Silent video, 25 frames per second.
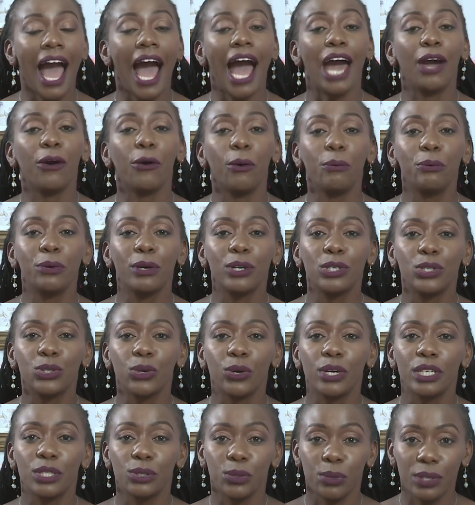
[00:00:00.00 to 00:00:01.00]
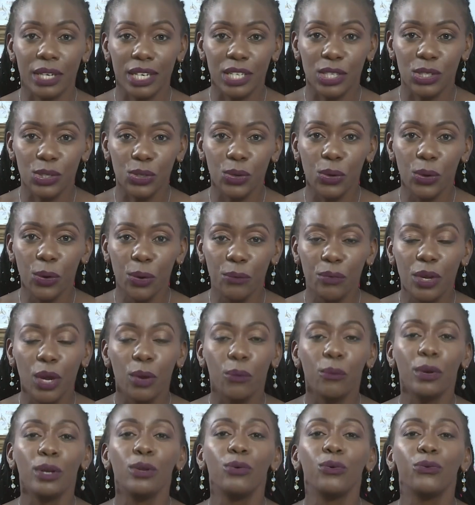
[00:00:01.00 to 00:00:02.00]
I hope you enjoyed today's show.
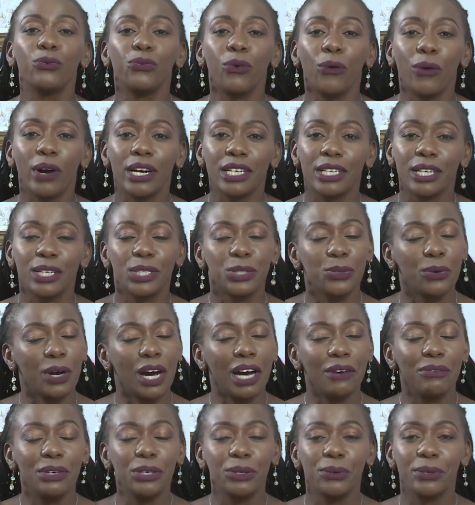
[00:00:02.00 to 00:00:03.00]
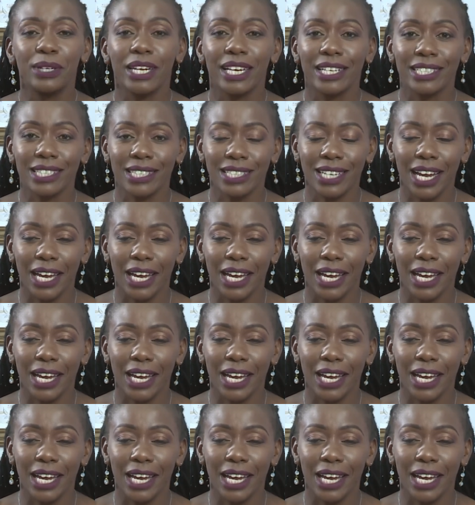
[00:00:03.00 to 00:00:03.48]
We look forward to having you next